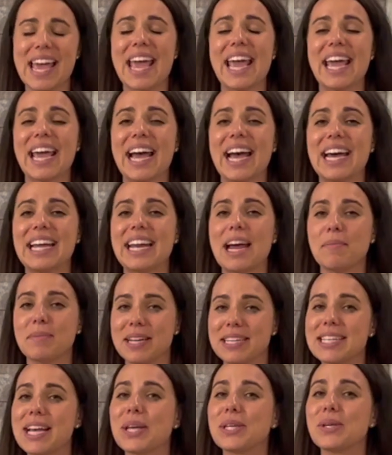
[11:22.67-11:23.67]
and I'm
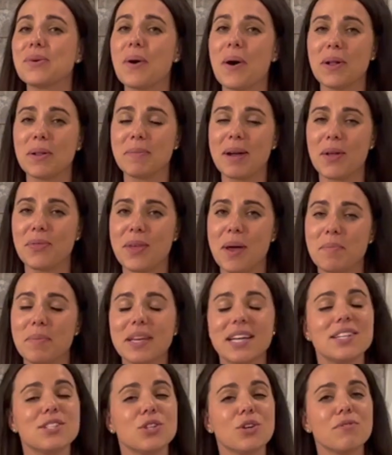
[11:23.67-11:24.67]
going to tell you all about them
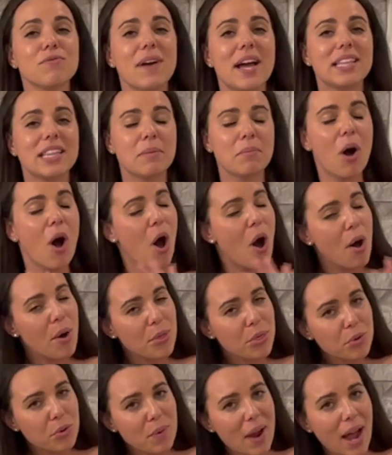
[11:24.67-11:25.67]
because you'll find them all
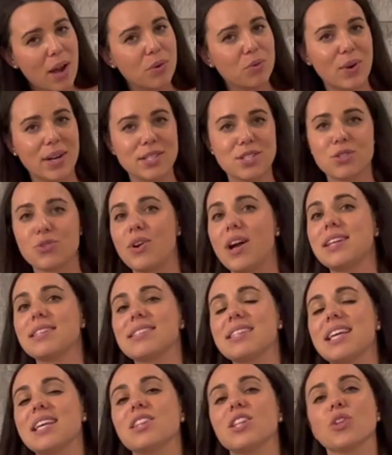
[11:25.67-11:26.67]
throughout
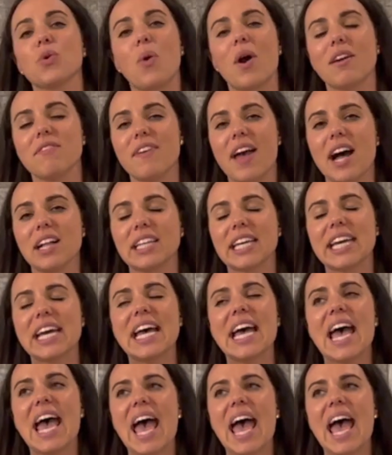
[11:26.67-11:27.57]
restaurants in the Loire Valley.